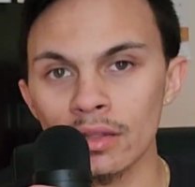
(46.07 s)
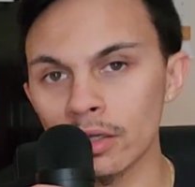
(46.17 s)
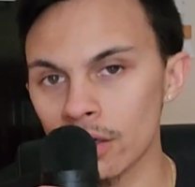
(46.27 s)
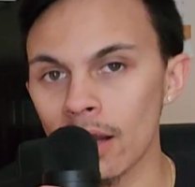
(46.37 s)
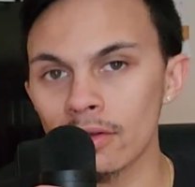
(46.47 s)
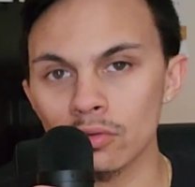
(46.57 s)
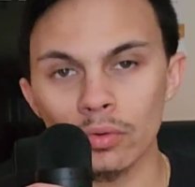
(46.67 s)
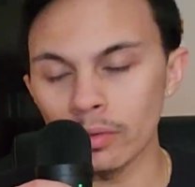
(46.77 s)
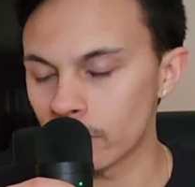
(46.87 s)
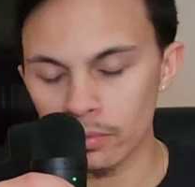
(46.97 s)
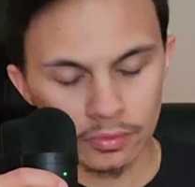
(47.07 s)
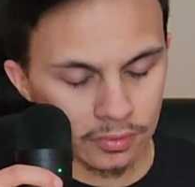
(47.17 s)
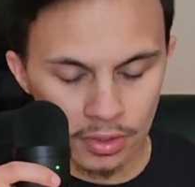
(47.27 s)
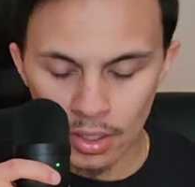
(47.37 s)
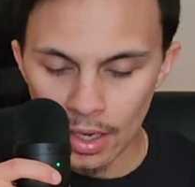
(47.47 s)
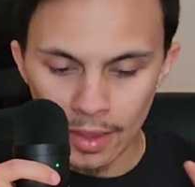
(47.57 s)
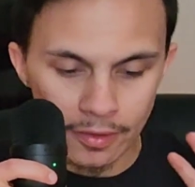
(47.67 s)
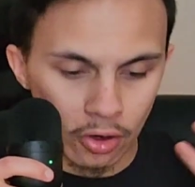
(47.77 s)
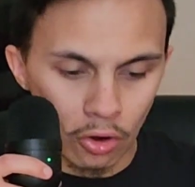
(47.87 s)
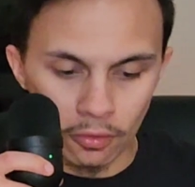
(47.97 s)
during high school. It was, and
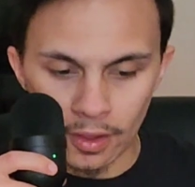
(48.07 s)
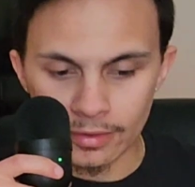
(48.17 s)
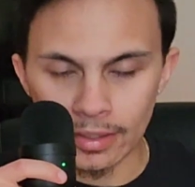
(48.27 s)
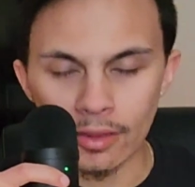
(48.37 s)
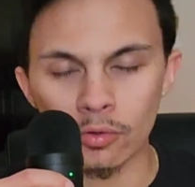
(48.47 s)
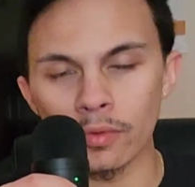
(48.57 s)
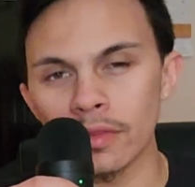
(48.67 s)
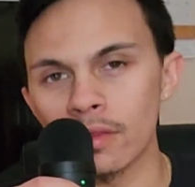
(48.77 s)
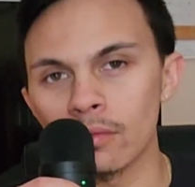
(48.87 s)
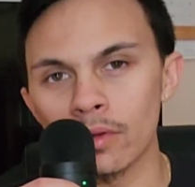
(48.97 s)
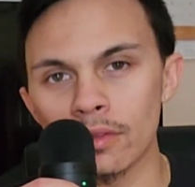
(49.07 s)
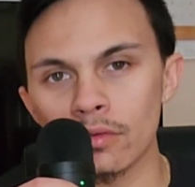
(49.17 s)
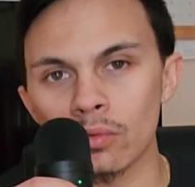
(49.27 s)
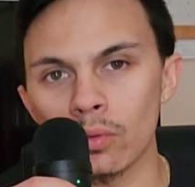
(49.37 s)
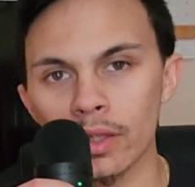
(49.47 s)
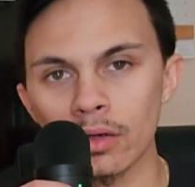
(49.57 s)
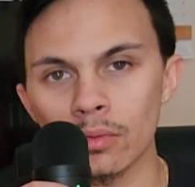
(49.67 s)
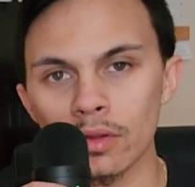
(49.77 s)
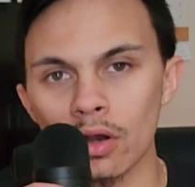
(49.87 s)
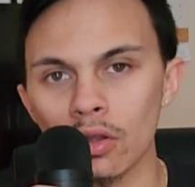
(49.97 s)
then all that together with school here,
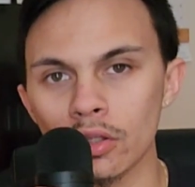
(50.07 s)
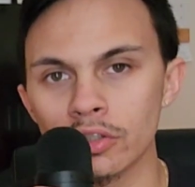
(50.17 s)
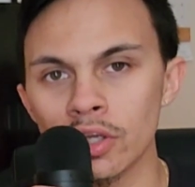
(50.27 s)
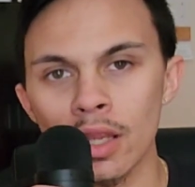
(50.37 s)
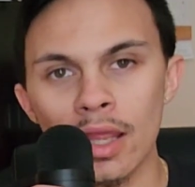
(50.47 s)
with college.